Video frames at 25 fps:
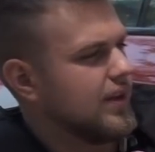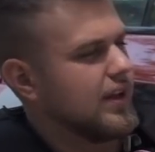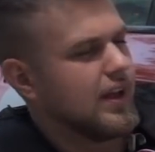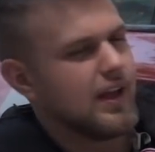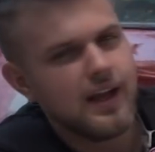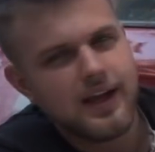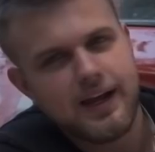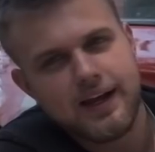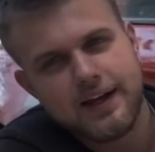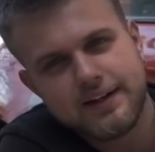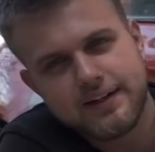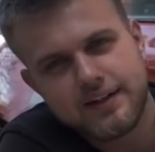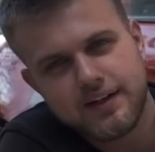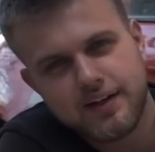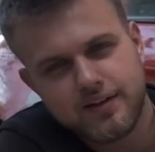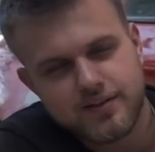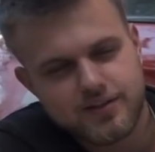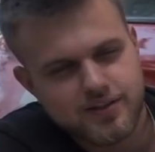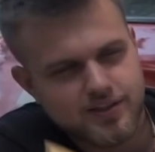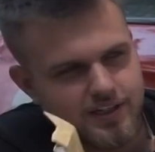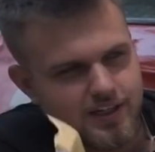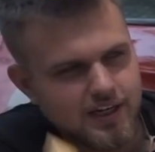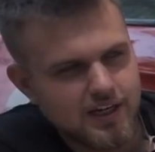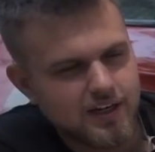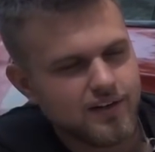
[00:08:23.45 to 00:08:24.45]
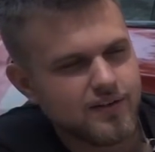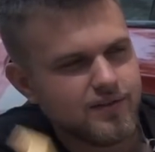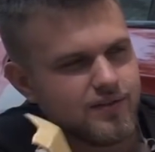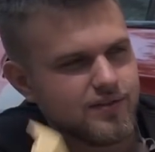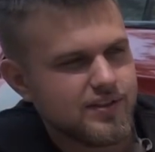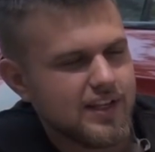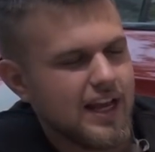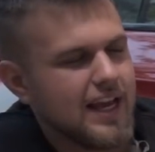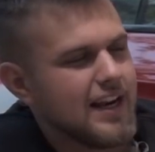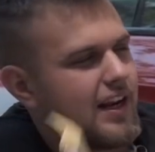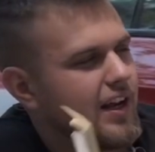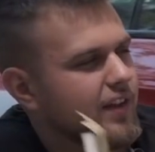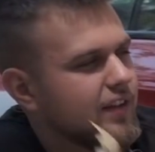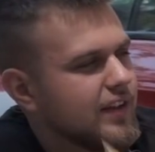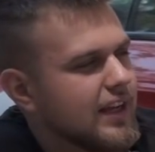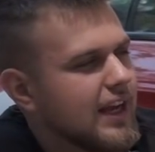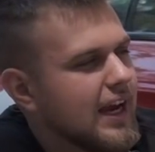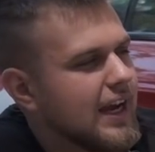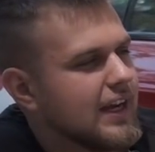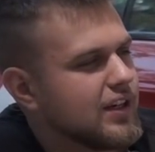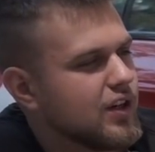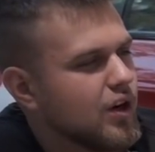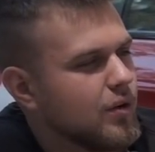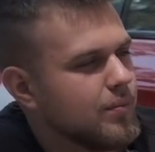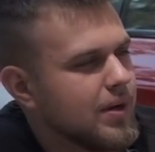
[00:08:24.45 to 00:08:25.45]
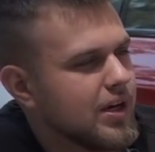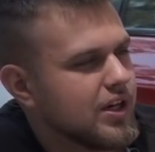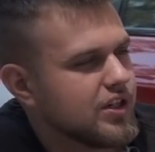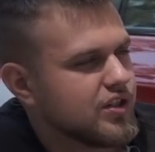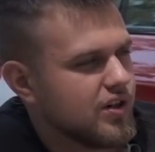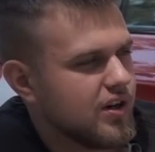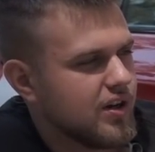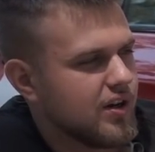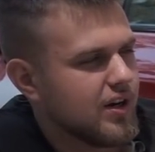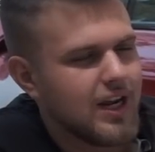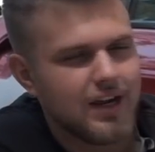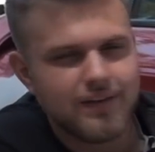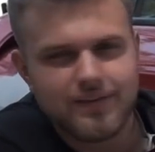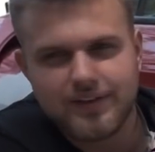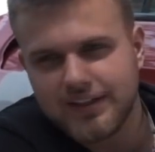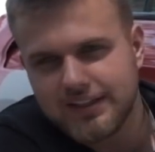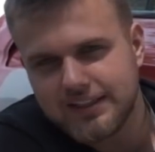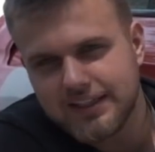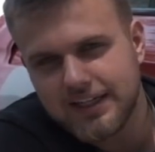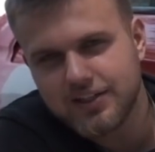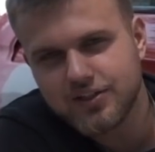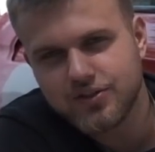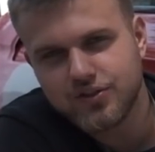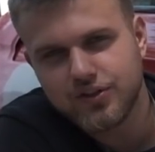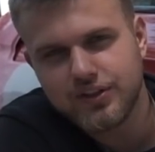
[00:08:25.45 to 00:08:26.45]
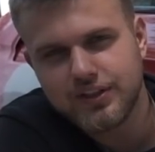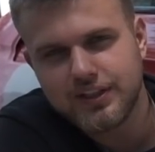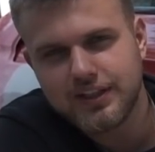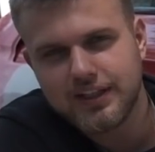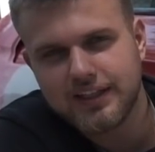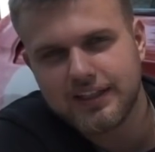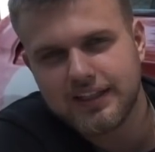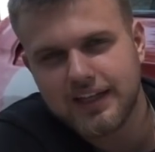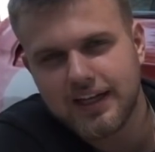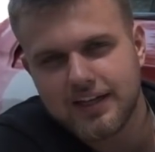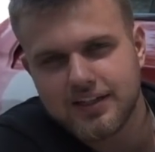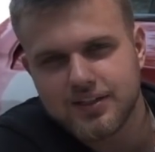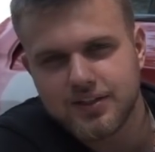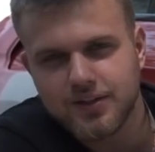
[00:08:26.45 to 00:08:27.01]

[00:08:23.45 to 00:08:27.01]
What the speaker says: and just kind of sand down the guide coat, make sure I don't have any dents or anything like that.